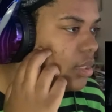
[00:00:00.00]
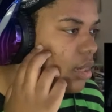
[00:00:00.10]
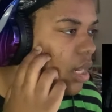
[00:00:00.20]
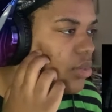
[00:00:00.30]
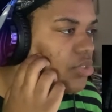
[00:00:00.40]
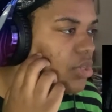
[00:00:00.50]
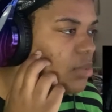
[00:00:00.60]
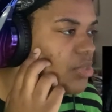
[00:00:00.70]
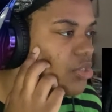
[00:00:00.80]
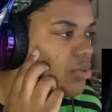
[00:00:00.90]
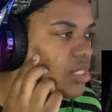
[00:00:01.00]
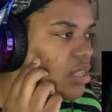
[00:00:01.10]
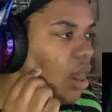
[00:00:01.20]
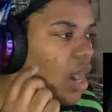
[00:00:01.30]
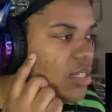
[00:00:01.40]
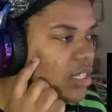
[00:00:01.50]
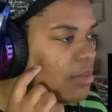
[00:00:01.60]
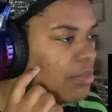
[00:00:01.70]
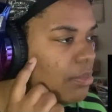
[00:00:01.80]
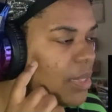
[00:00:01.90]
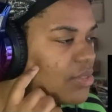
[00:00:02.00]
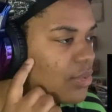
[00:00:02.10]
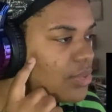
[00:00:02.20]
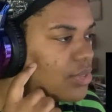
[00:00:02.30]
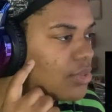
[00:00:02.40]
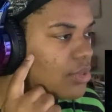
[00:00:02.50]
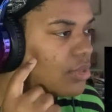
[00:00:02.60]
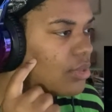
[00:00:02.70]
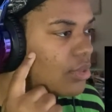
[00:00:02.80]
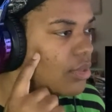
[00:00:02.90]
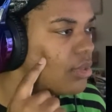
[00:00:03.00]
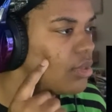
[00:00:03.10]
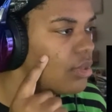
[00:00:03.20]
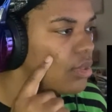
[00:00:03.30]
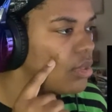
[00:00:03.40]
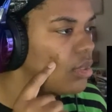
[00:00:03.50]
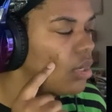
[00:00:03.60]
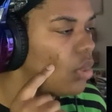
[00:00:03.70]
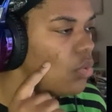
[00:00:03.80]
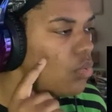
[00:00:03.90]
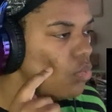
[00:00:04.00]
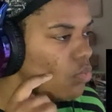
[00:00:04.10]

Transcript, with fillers: Are you sure them shooting stars or them missiles? Those are satellites, Noah. Oh.